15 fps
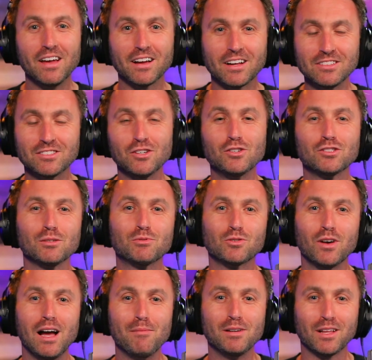consider
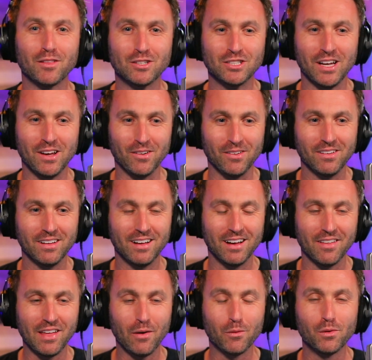subscribing to the channel.
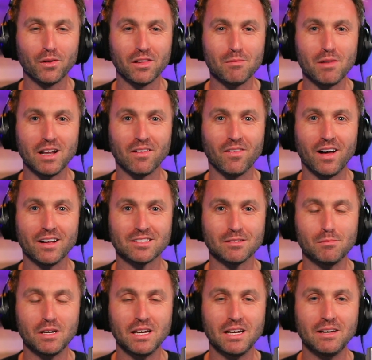That would really mean a lot to
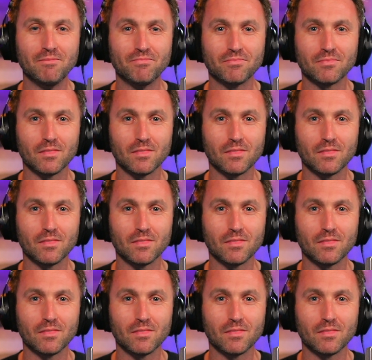me.